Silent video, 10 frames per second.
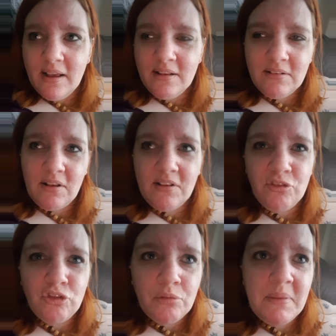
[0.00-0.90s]

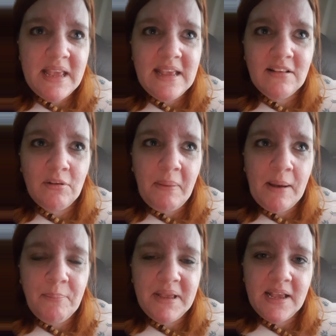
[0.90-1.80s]
It's to me, it's
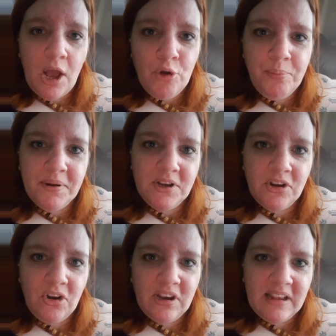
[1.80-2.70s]
about being open and
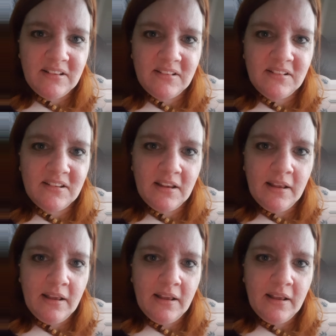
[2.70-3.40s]
honest.